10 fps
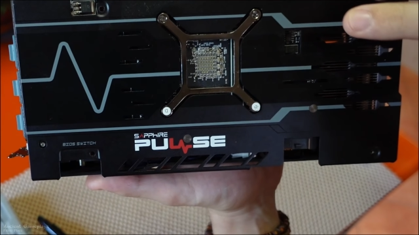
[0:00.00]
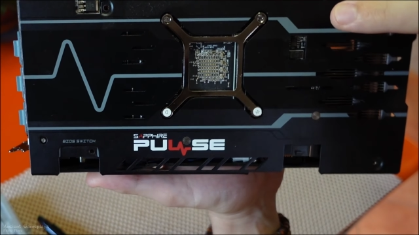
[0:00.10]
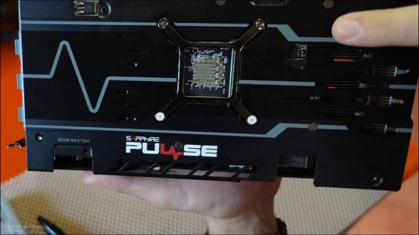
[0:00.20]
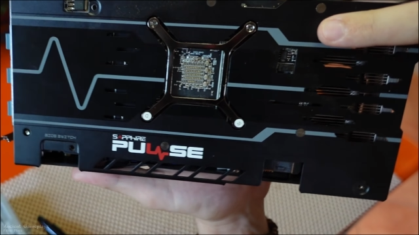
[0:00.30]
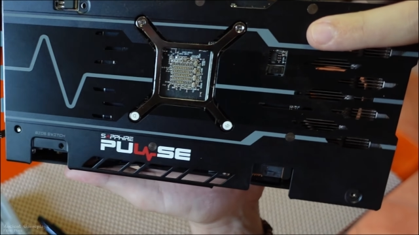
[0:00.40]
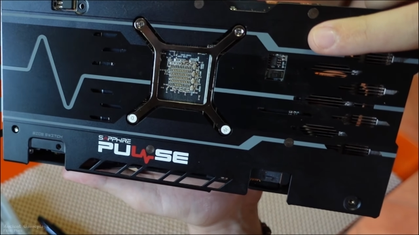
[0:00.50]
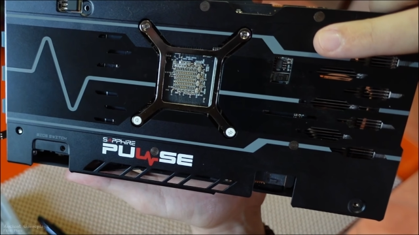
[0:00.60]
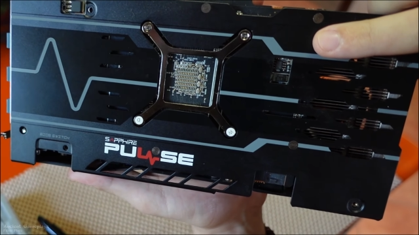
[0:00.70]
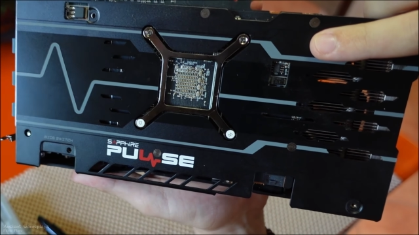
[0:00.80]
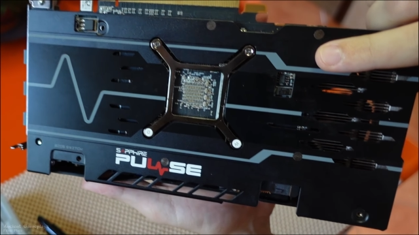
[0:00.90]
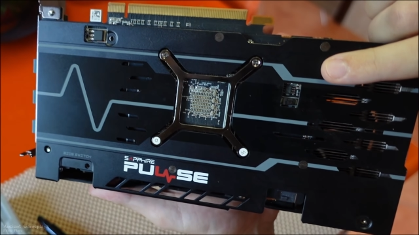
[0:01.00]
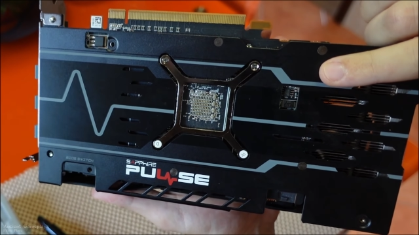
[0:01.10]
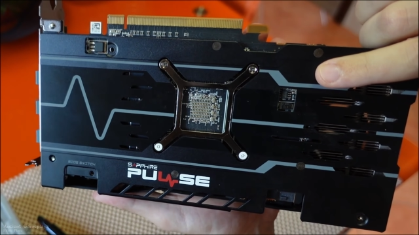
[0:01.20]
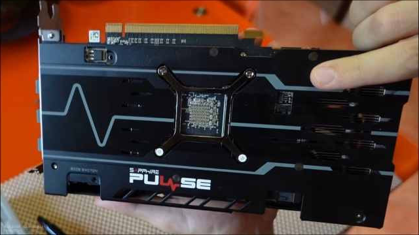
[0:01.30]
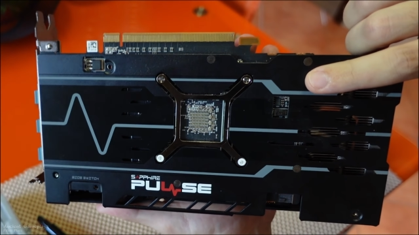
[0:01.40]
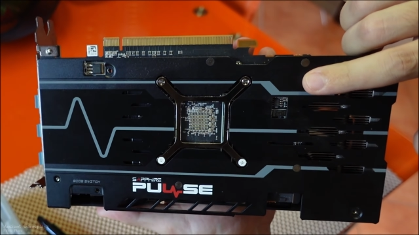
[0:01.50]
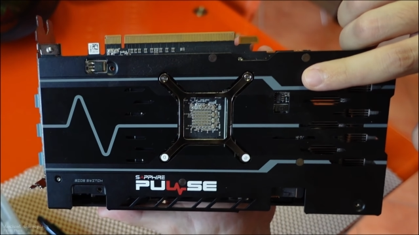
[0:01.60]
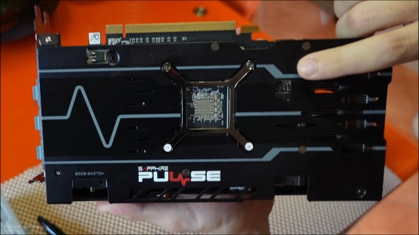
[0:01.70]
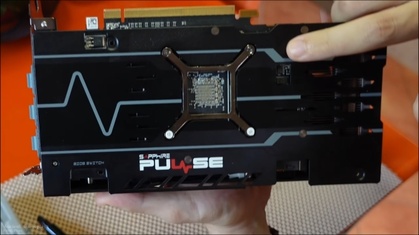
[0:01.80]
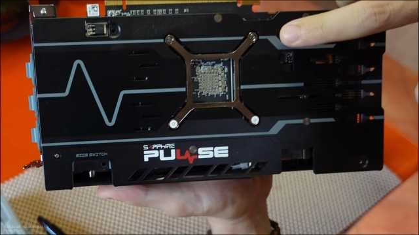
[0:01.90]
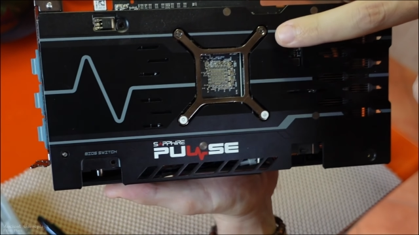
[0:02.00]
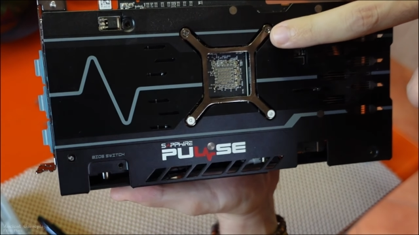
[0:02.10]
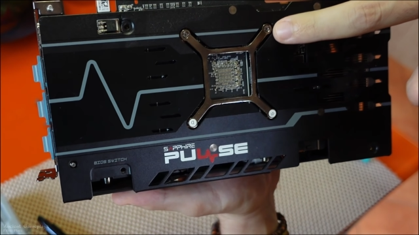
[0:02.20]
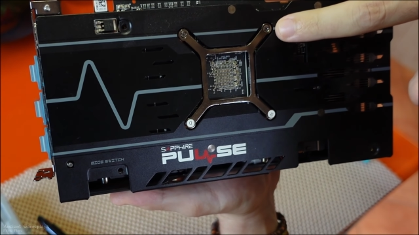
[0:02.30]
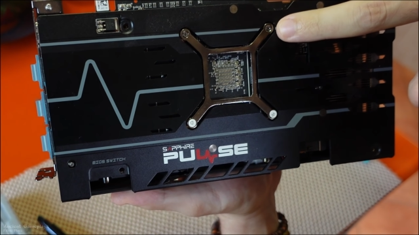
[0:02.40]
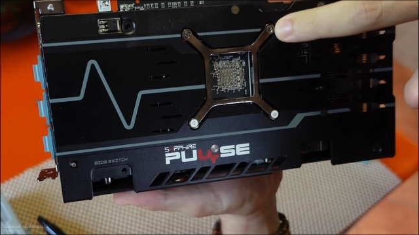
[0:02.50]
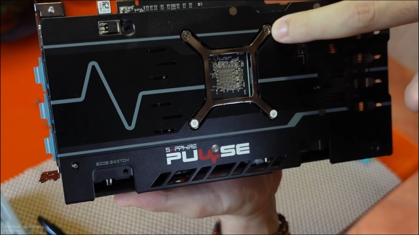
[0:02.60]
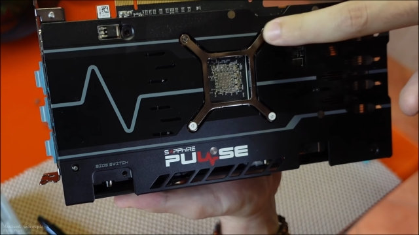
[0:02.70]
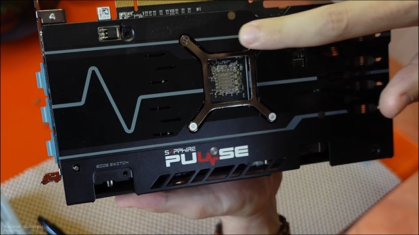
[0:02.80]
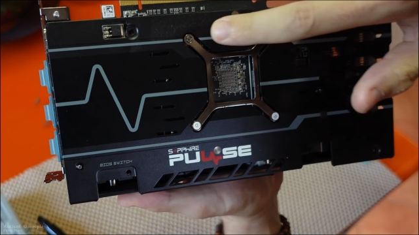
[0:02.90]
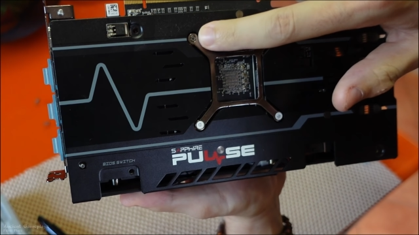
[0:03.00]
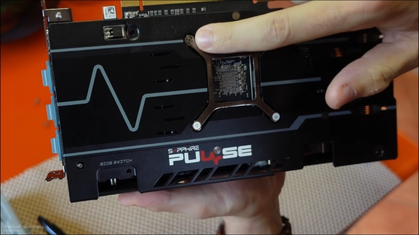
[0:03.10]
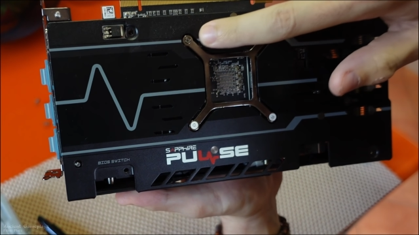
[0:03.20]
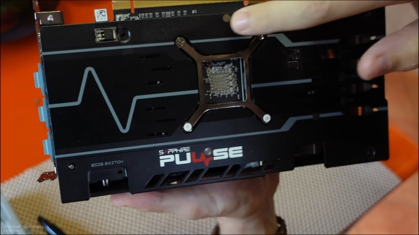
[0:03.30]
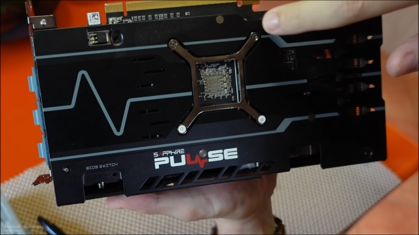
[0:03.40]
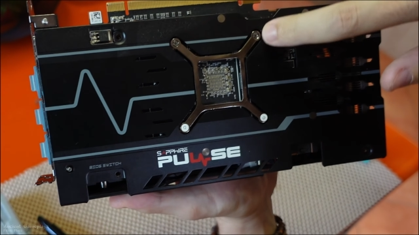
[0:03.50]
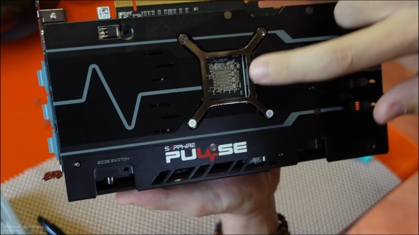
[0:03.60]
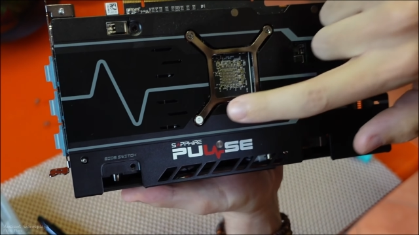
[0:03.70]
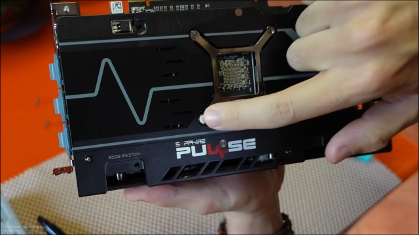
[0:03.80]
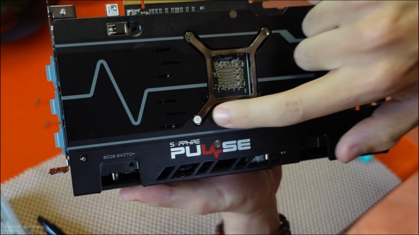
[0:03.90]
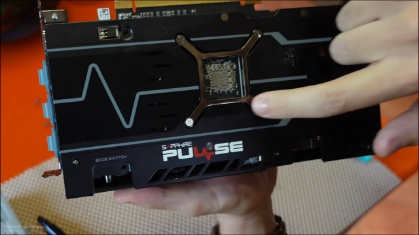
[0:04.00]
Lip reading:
No face is visible, so there are no lips to read.